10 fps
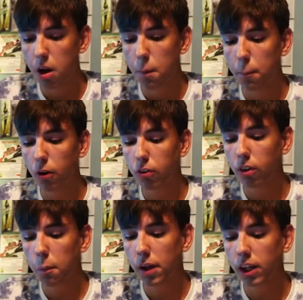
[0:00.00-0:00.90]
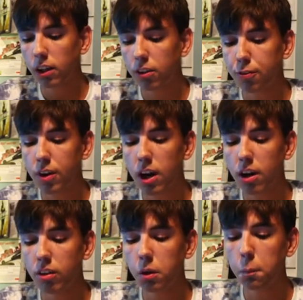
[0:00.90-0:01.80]
Both are made
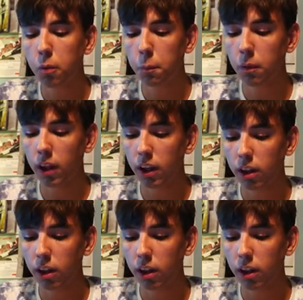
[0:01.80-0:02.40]
very public.